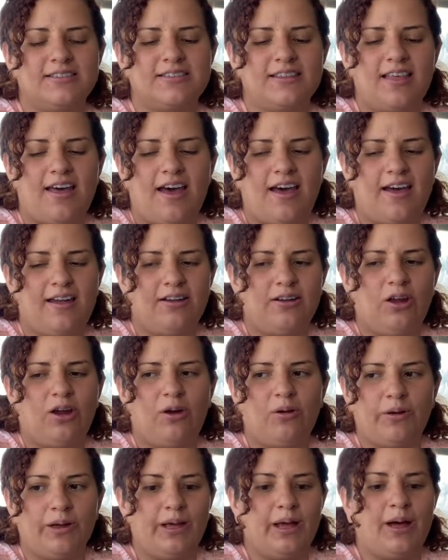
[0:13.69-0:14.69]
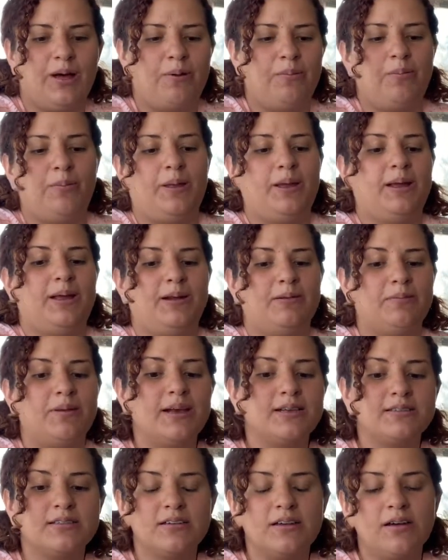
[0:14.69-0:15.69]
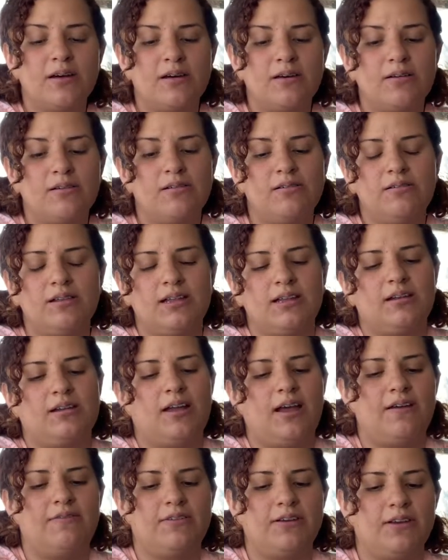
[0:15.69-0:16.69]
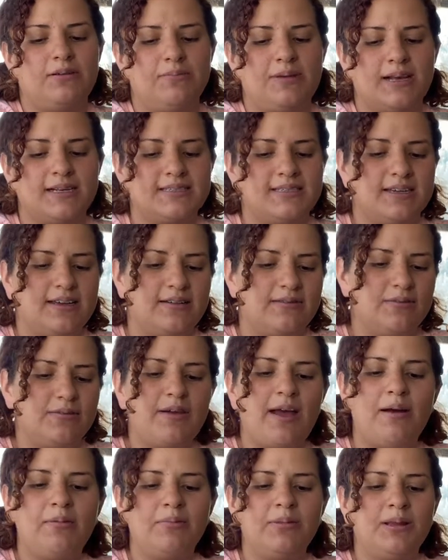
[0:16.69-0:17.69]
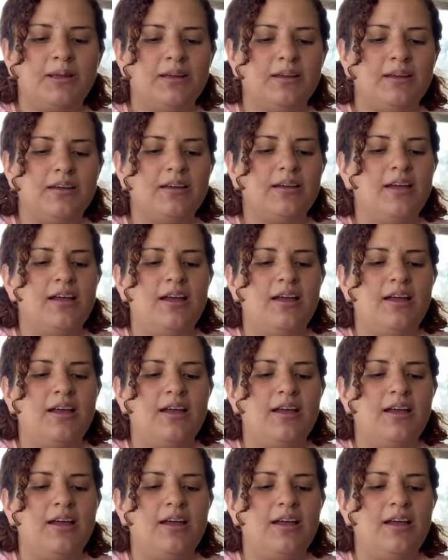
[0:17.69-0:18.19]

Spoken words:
that growing up like in Mexico and having a Mexican family,